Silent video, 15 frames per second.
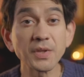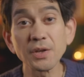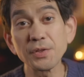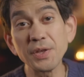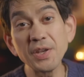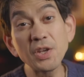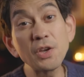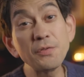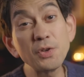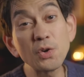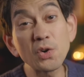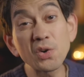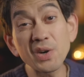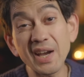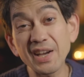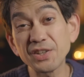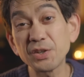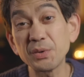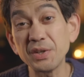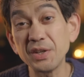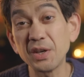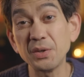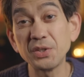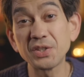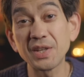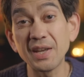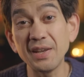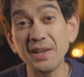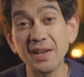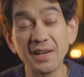Think of your adult ego
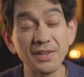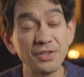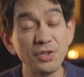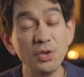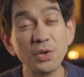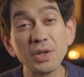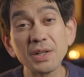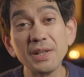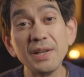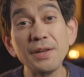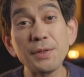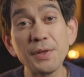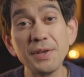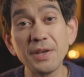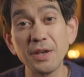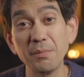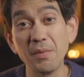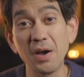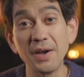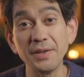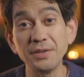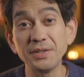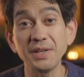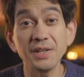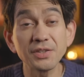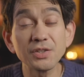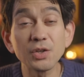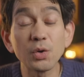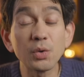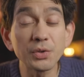state as your clear thinking mind that
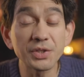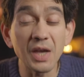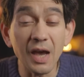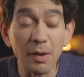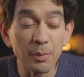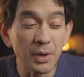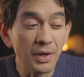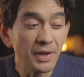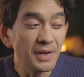isn't caught up